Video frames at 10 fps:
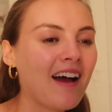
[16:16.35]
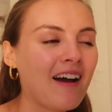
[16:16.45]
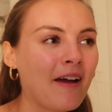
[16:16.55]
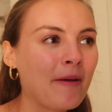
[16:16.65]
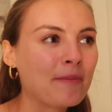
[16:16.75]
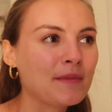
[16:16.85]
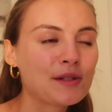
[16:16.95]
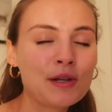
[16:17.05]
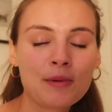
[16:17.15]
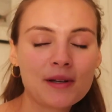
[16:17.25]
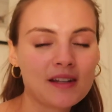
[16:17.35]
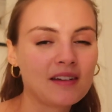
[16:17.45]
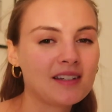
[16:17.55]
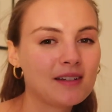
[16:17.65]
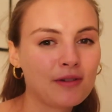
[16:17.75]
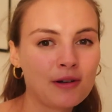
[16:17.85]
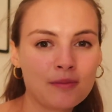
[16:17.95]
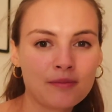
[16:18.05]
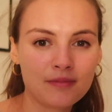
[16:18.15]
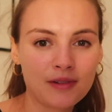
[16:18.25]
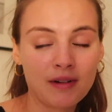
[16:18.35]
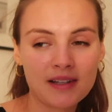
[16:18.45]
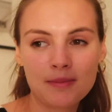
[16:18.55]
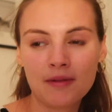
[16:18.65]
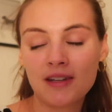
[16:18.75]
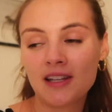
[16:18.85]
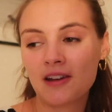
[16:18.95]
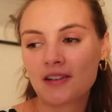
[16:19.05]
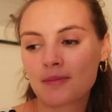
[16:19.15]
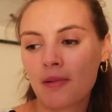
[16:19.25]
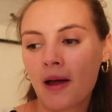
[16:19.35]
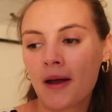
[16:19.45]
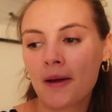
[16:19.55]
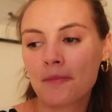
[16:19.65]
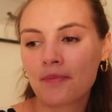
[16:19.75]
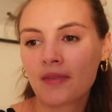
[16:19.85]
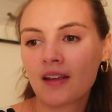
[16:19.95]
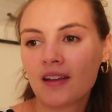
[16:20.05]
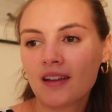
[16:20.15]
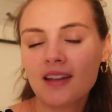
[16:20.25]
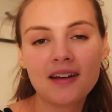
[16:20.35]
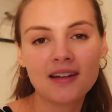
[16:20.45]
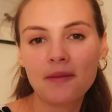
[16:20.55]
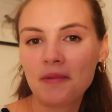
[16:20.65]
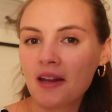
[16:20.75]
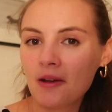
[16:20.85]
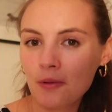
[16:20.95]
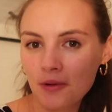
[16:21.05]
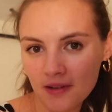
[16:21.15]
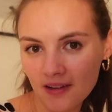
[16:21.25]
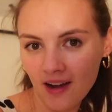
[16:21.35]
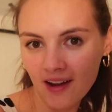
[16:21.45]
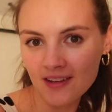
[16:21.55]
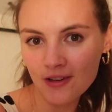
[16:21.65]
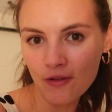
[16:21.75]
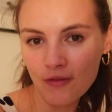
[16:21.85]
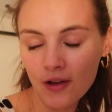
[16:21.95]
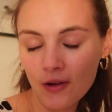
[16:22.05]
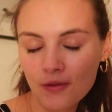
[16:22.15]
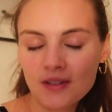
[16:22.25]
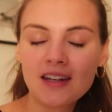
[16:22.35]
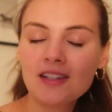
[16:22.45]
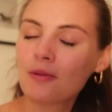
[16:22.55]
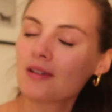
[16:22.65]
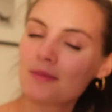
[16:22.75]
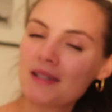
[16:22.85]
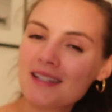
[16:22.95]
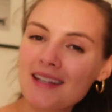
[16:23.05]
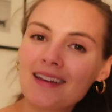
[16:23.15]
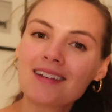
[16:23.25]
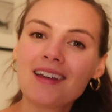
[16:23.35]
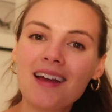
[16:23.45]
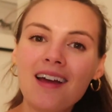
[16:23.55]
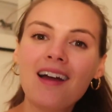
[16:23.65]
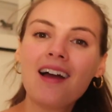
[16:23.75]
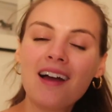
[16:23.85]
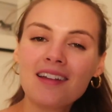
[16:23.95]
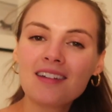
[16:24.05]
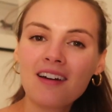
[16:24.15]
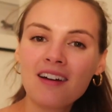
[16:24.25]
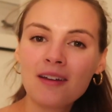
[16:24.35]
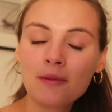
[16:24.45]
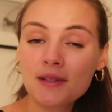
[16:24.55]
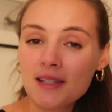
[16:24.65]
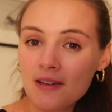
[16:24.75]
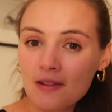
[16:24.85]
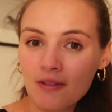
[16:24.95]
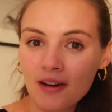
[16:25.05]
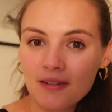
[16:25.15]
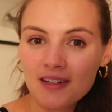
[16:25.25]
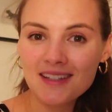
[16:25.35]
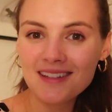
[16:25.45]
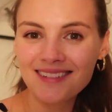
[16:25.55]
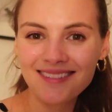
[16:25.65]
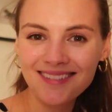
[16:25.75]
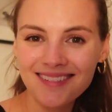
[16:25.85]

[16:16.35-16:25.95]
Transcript: I'm super excited to film the recipe videos, but yeah, let me know what kind of content you want to be seeing, and I will see you very, very soon.